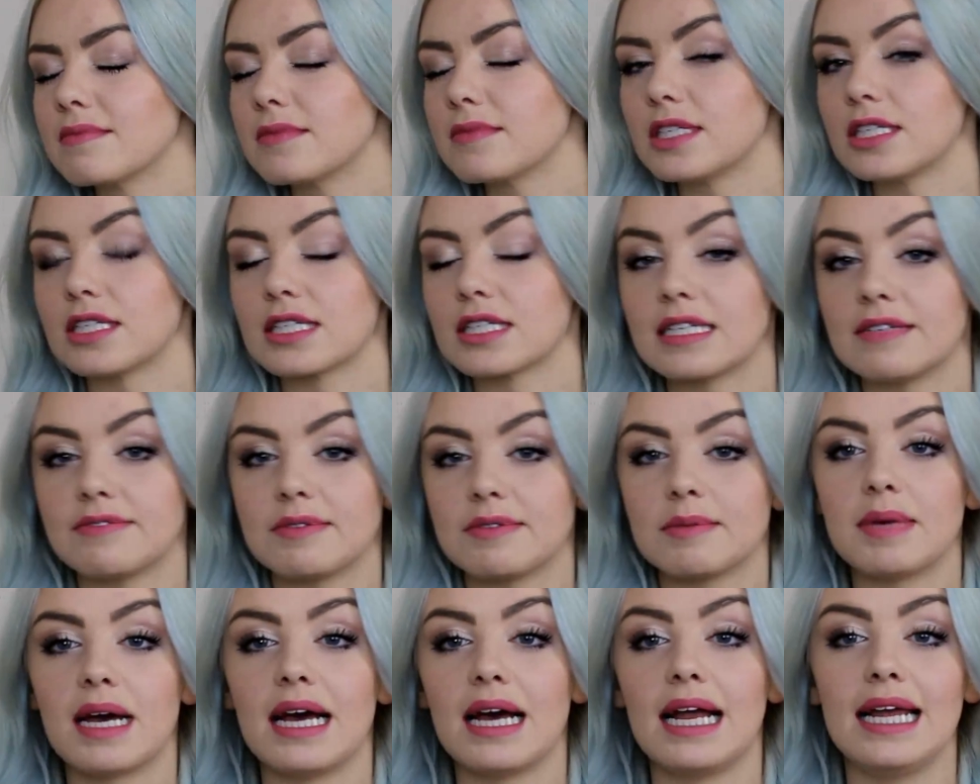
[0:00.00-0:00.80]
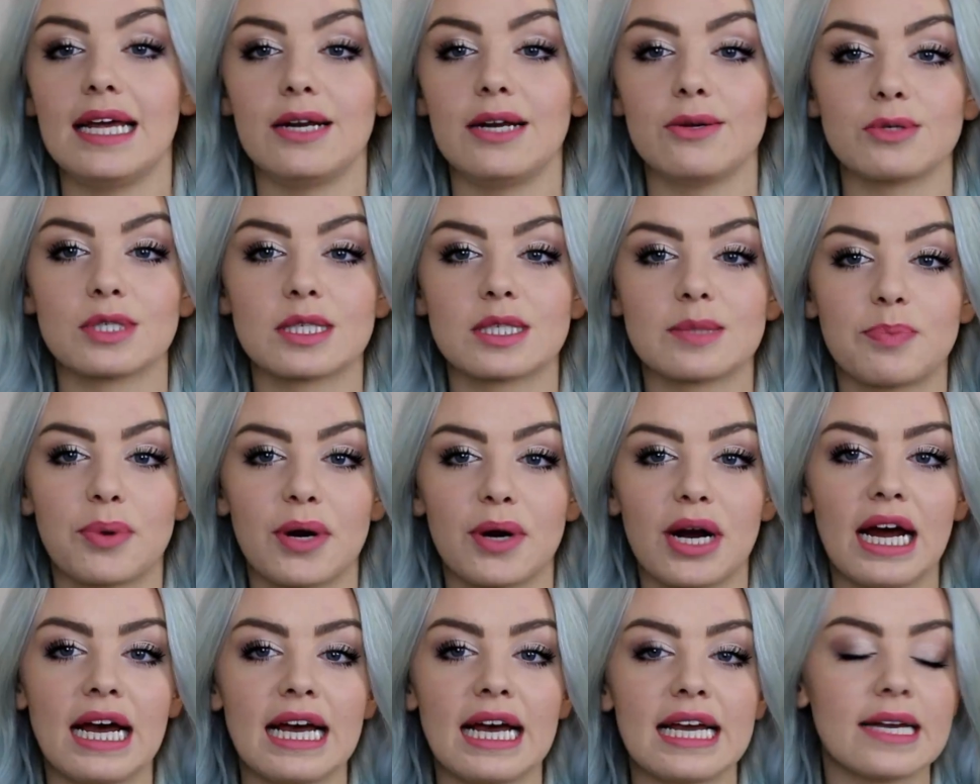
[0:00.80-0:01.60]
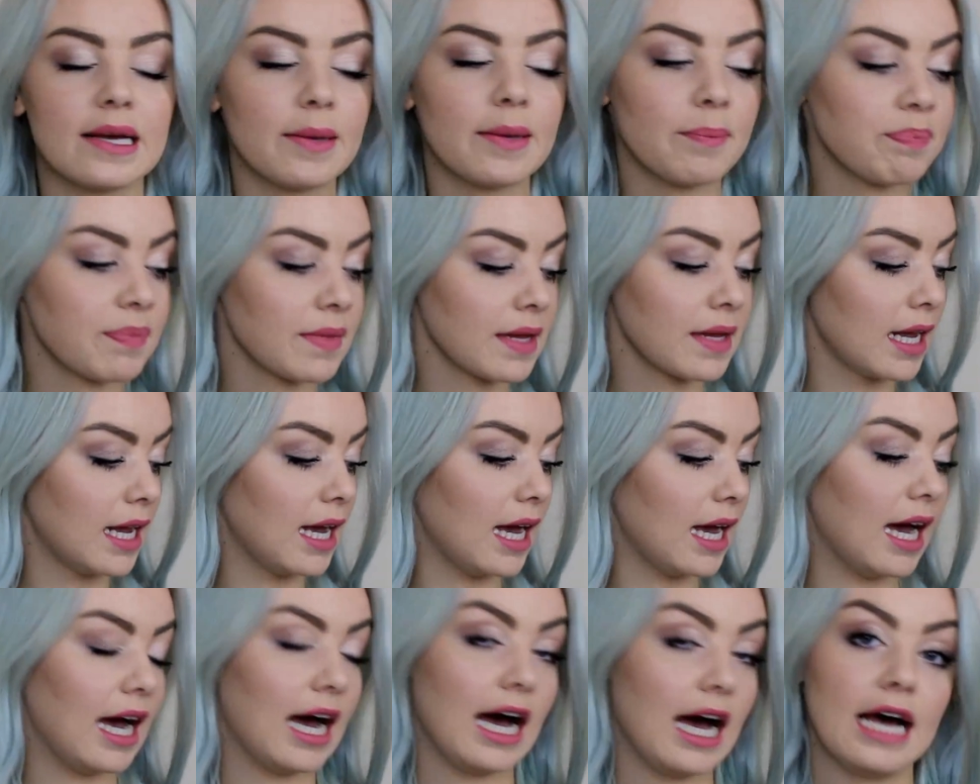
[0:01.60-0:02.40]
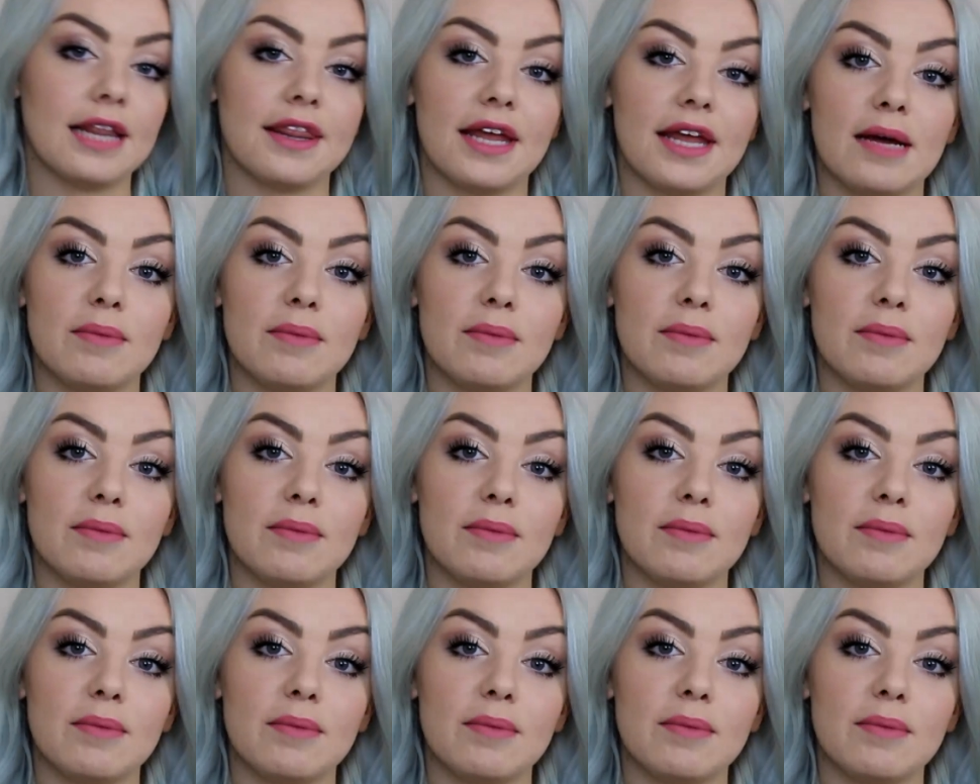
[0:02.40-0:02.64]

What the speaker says: just give them a little spray and